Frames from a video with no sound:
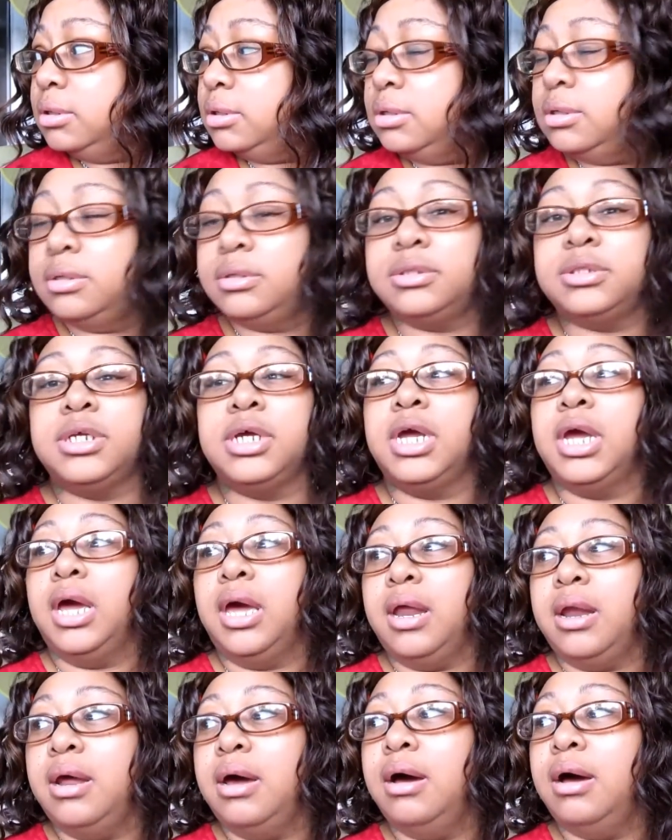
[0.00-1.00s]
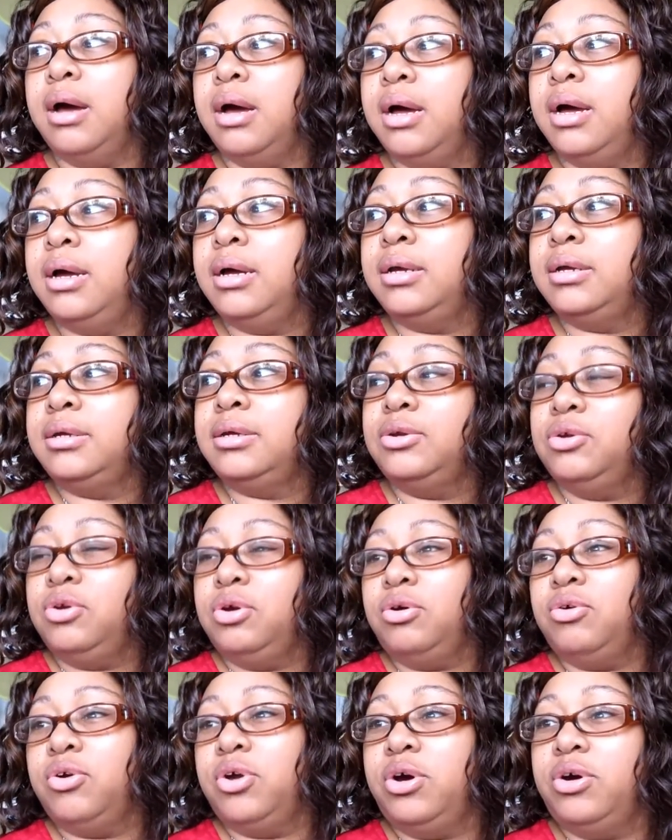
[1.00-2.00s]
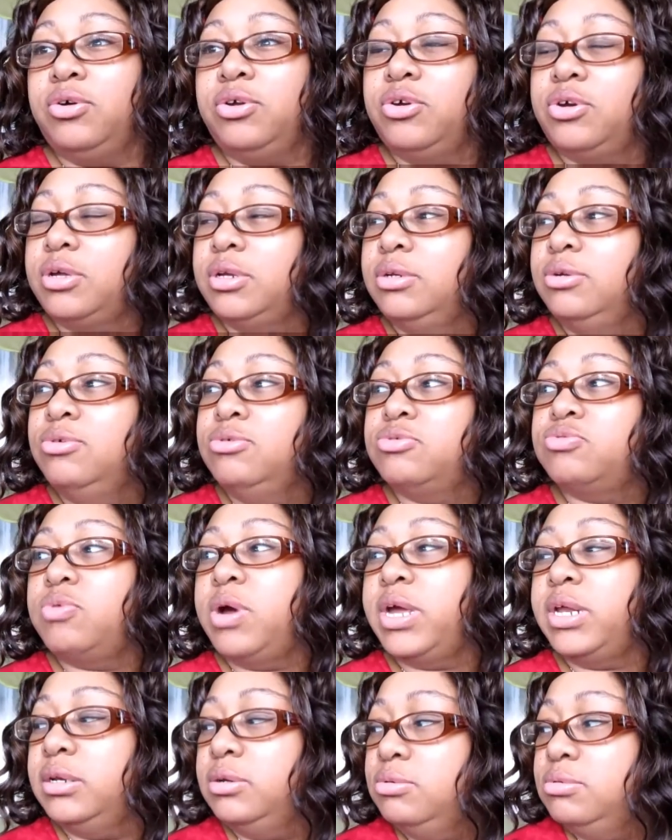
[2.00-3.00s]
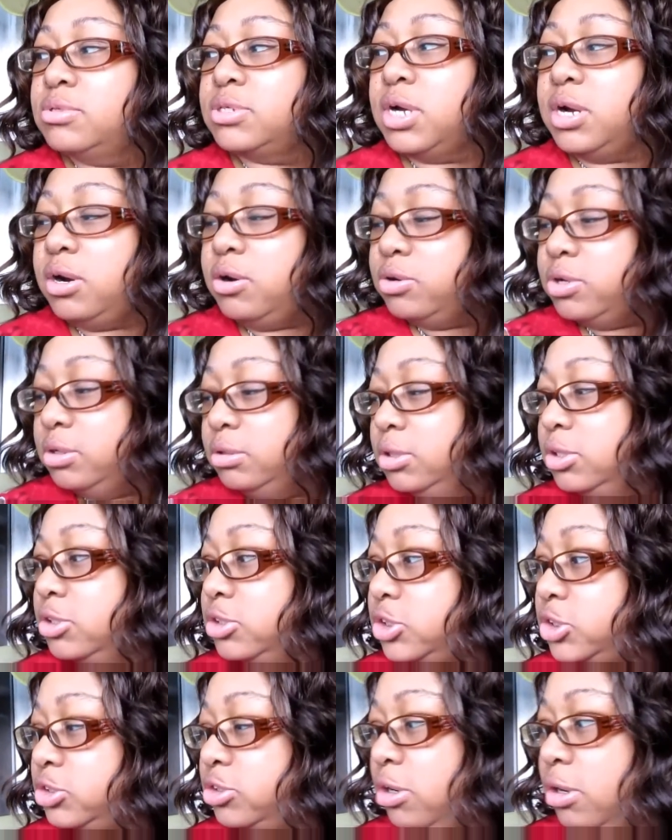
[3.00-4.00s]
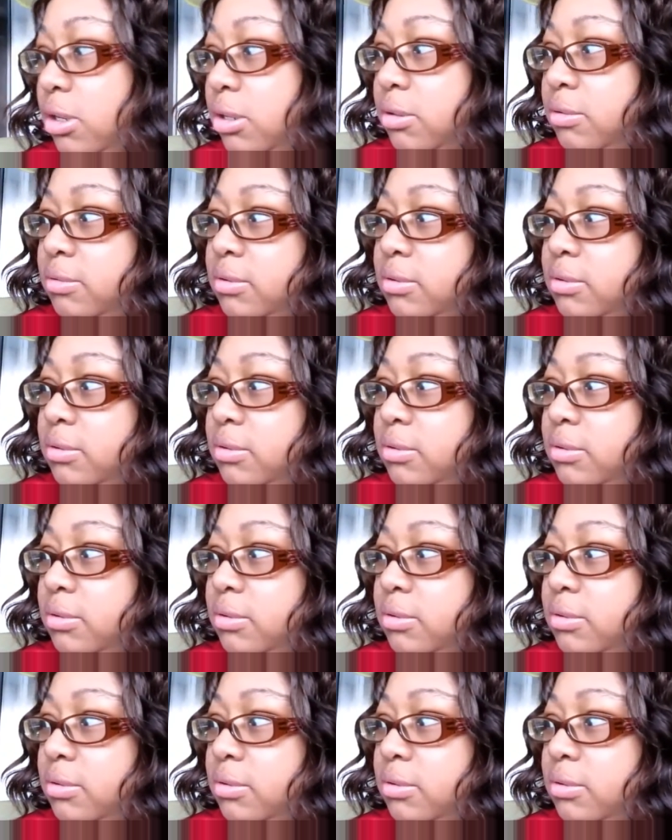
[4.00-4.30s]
Deanna. You don't know, you can lose weight and lose all your little stuff.